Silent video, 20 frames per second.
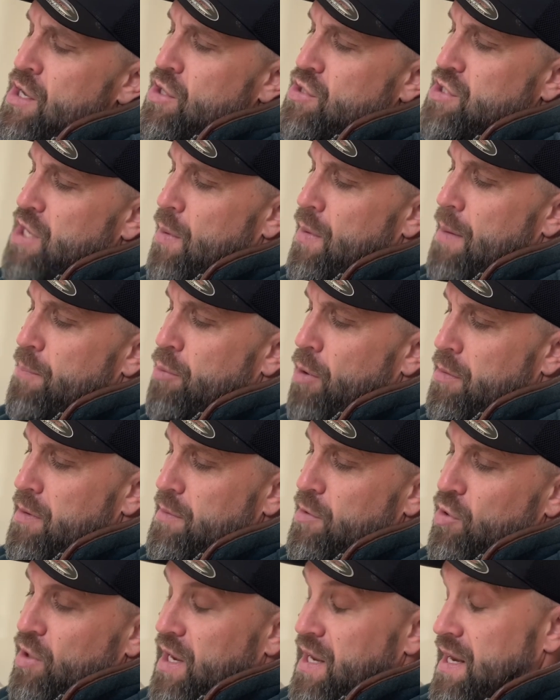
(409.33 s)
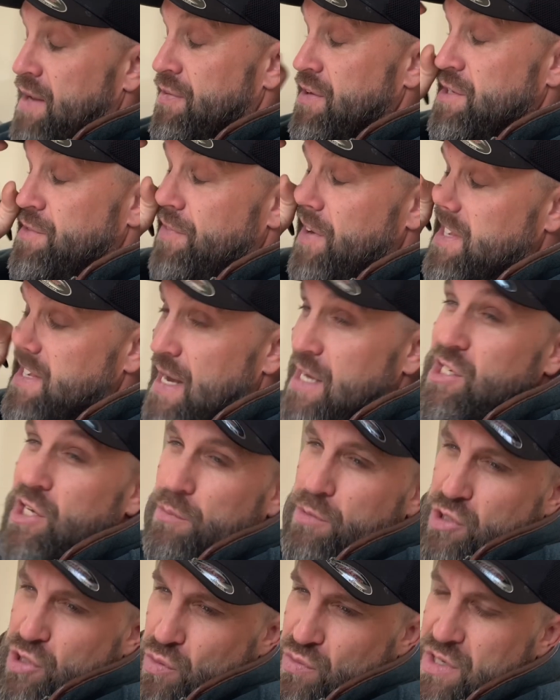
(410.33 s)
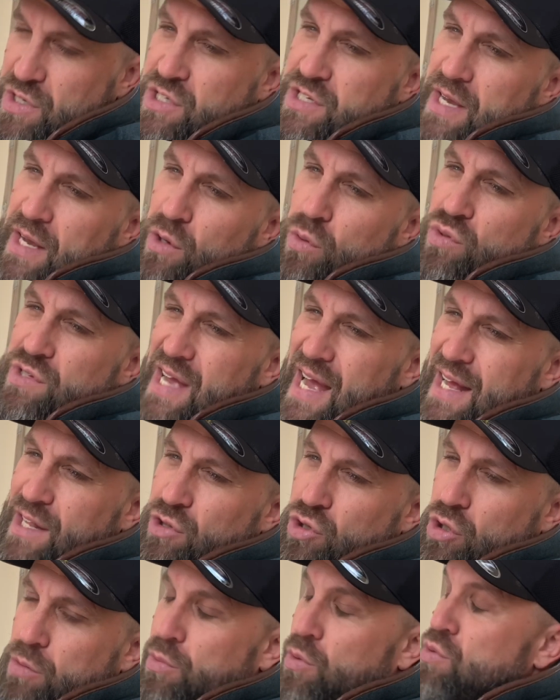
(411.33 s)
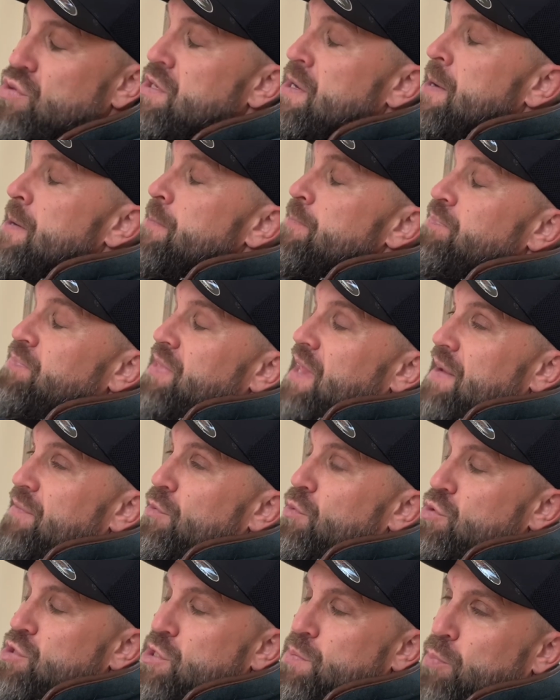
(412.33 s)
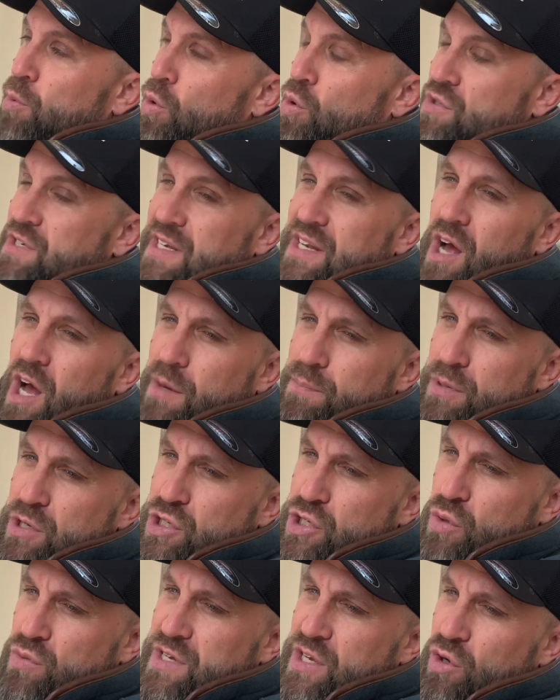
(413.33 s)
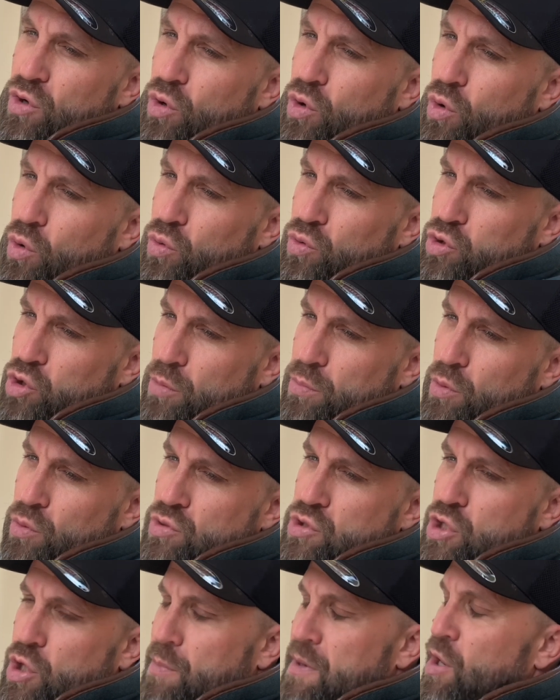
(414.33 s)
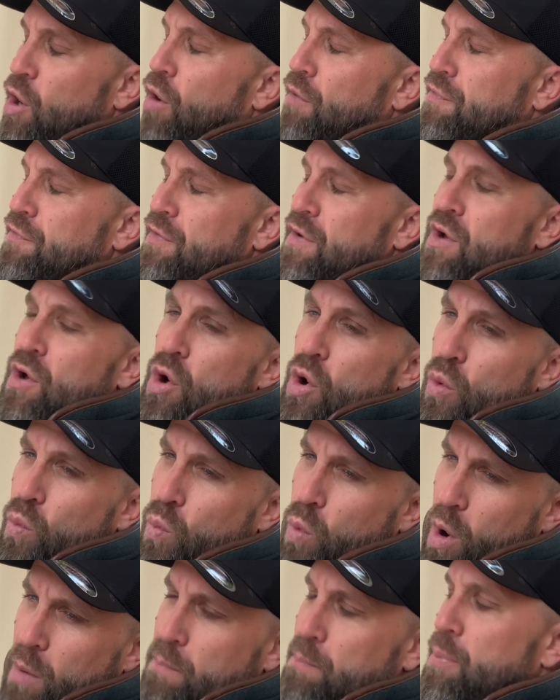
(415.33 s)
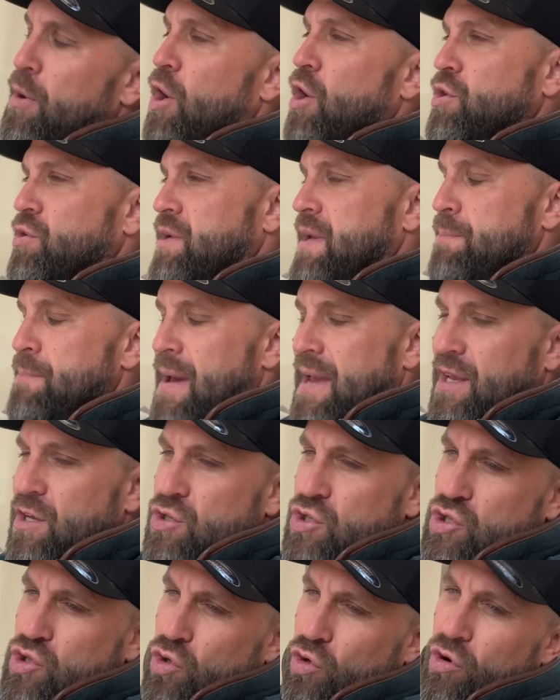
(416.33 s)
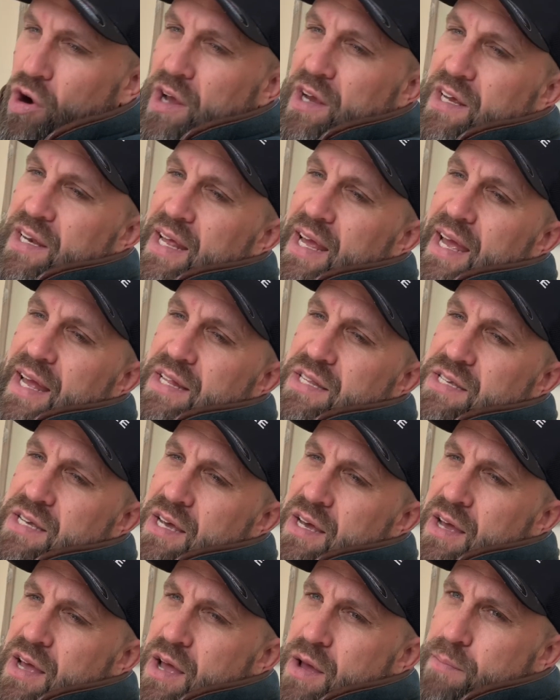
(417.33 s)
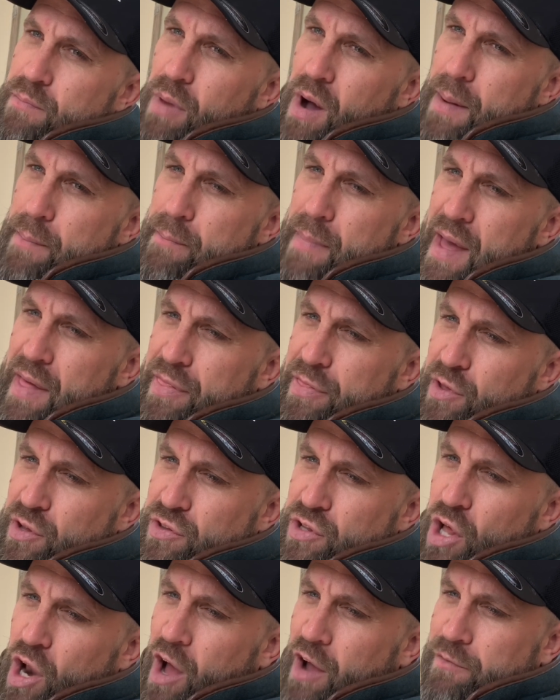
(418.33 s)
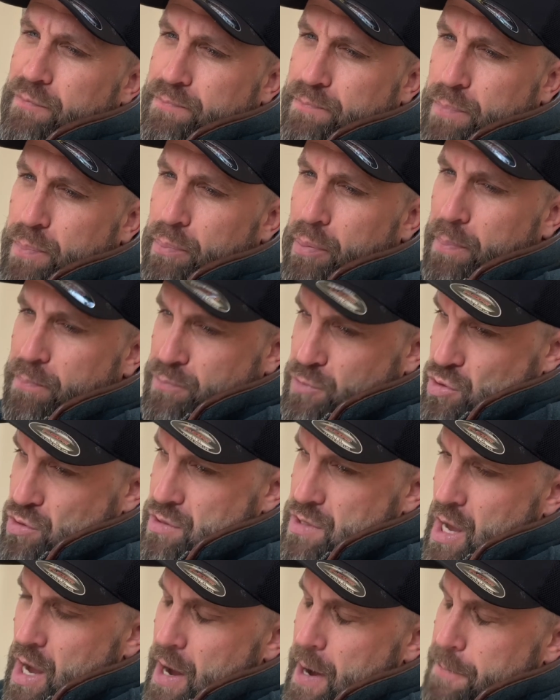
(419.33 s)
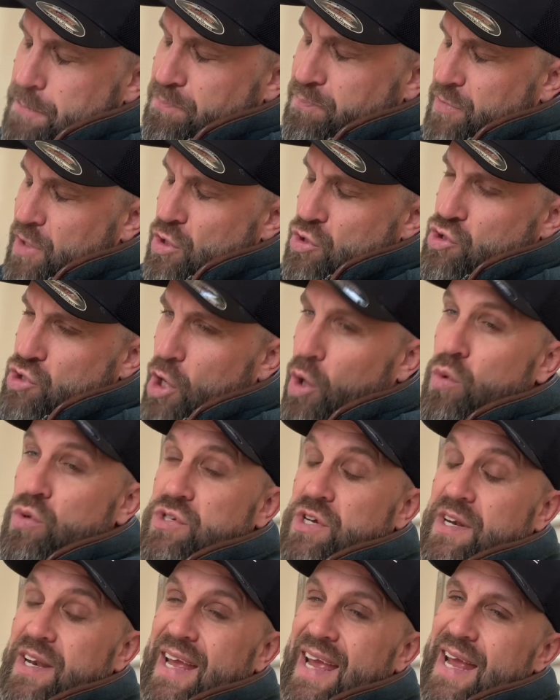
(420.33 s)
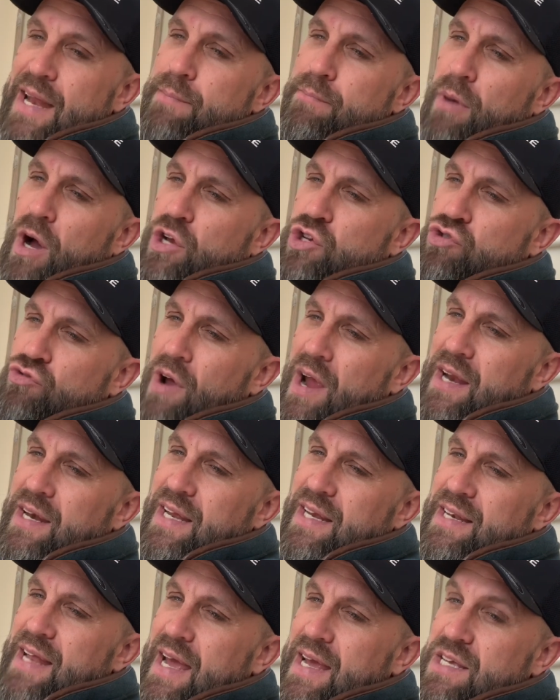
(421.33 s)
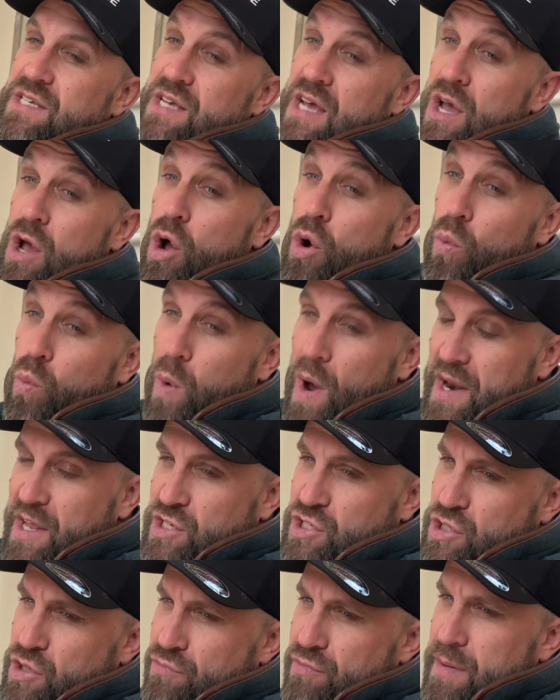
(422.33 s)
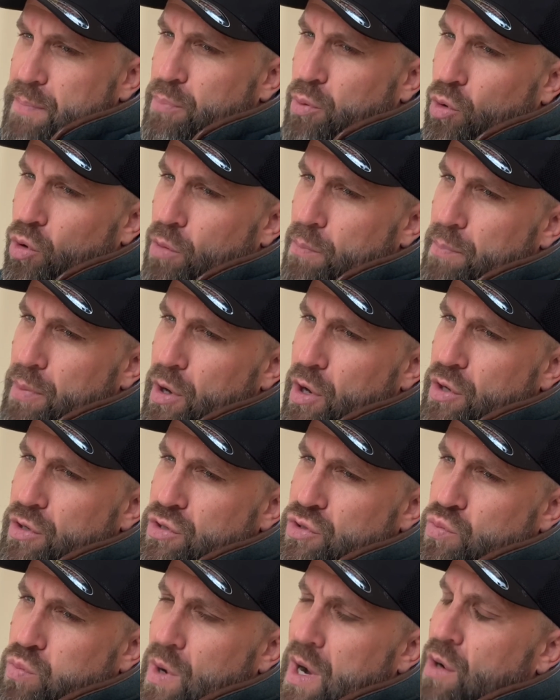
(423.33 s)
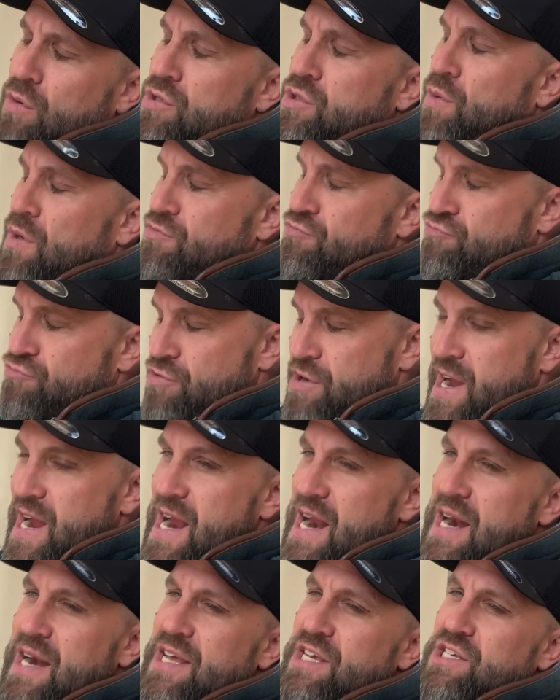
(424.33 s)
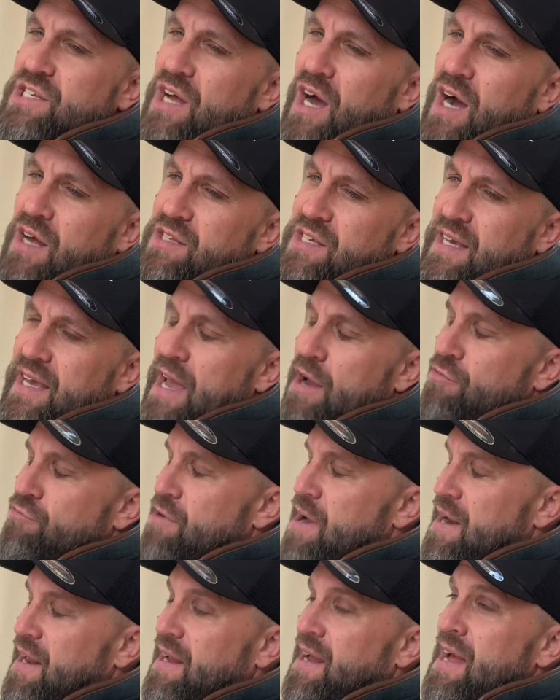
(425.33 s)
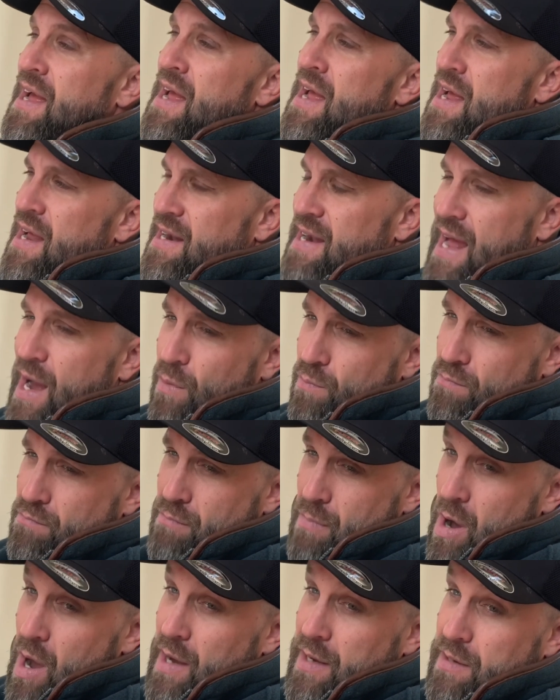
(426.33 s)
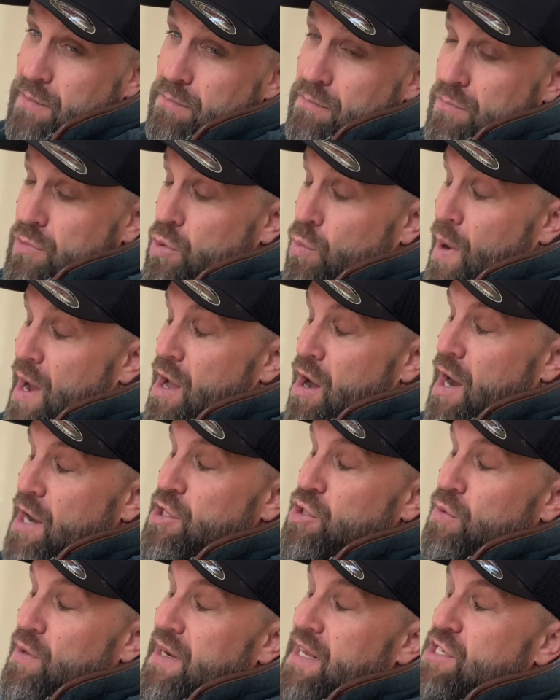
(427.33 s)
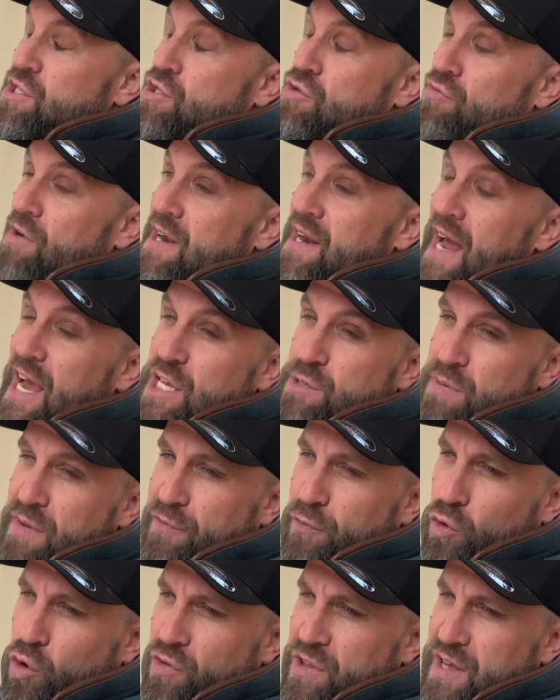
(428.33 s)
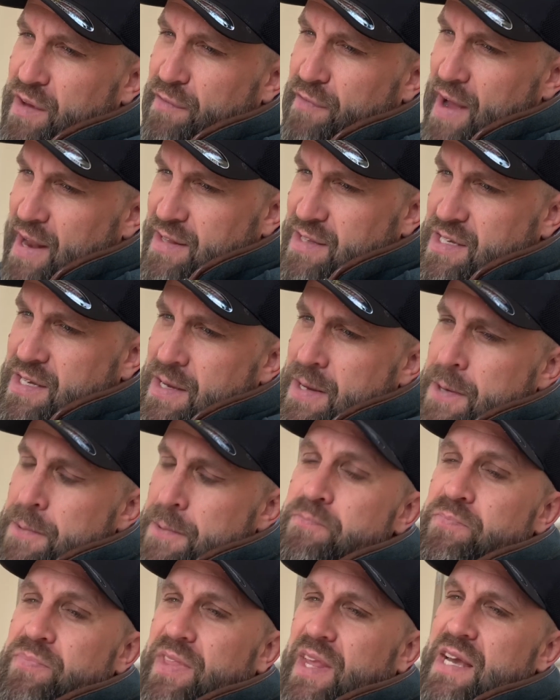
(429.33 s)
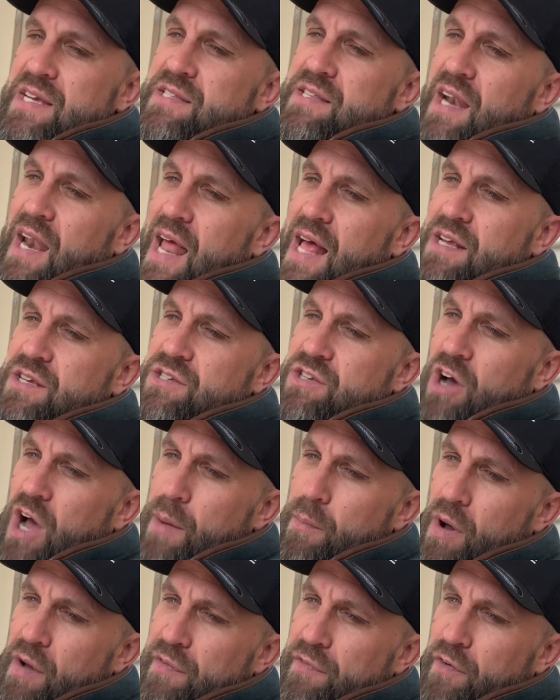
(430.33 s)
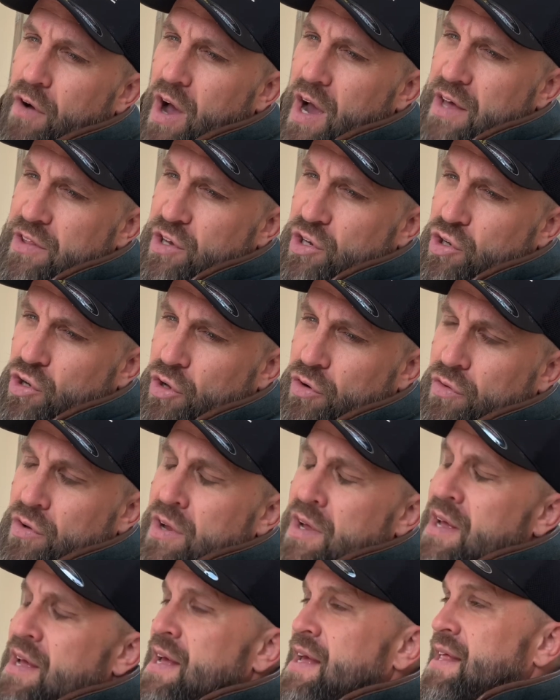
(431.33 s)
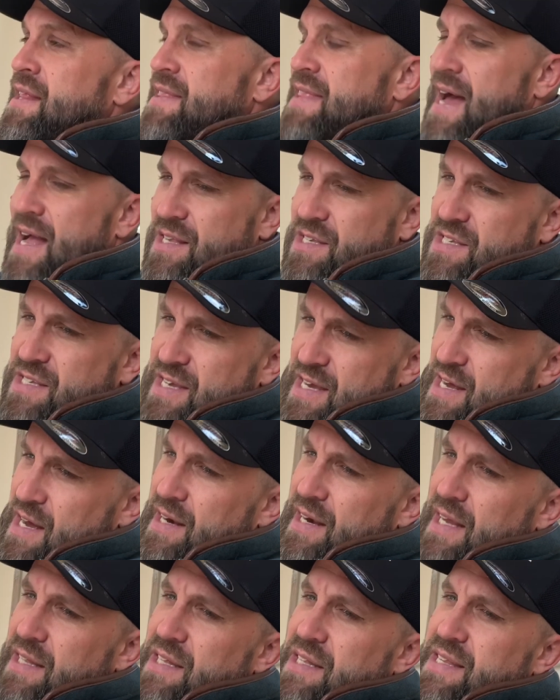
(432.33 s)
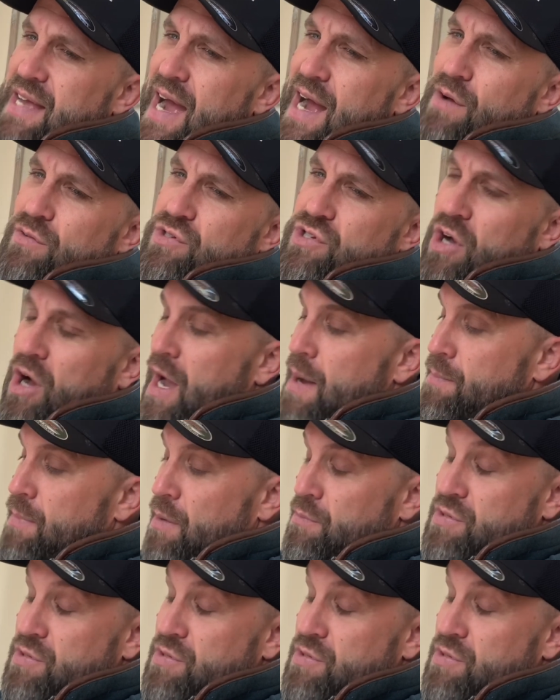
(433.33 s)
So I'm probably looking, if it's fitass, I'll be shooting singles and doubles. If it was sporting, I'd be shooting all doubles, coming off one bird, making sure I can hit my method that I've chosen in my training days when it's the report bird as well. So I really start to get ready. Now, the way I do it is 3 days before the event is the last time I fire the gun. That's it. I need the downtime.